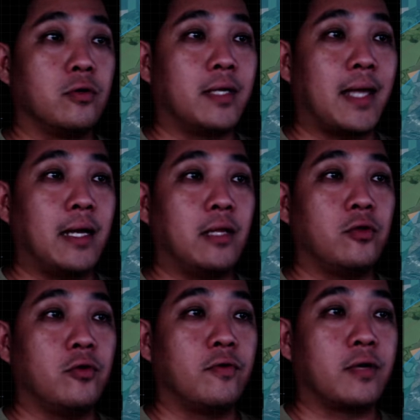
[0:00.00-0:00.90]
get
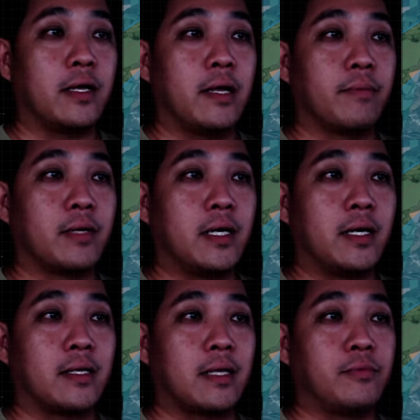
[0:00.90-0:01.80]
into Kayamka
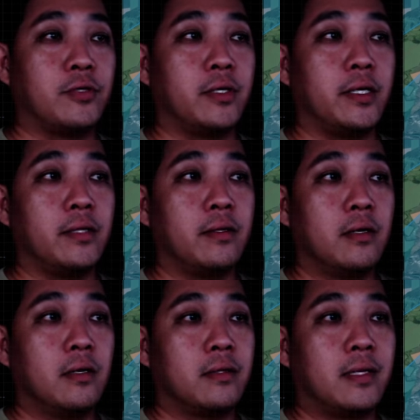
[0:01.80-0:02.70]
and capture it,
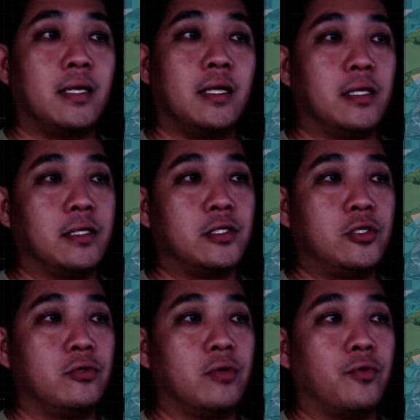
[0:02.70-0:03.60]
then it is
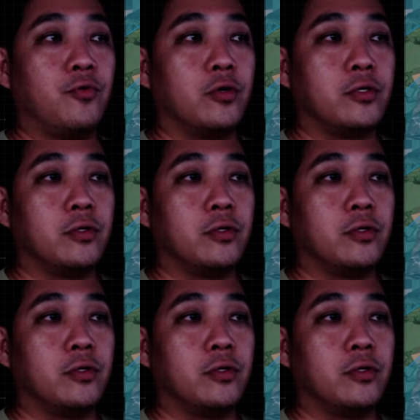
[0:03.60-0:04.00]
still a road.